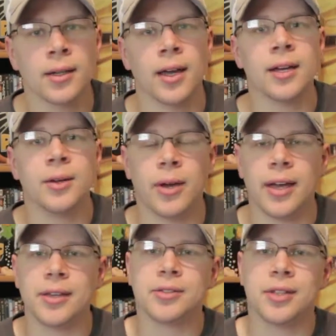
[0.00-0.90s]

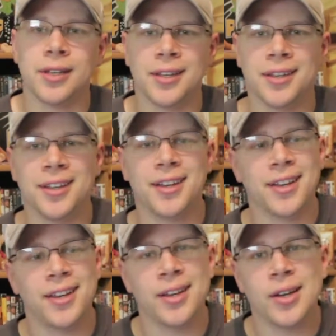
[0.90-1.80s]
Anyways,
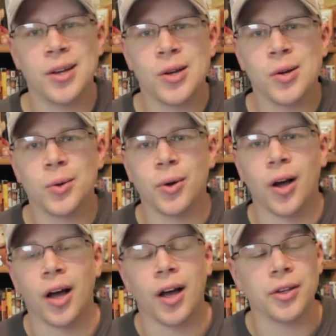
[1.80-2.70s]

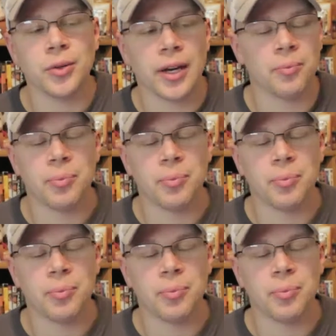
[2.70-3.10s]
you got a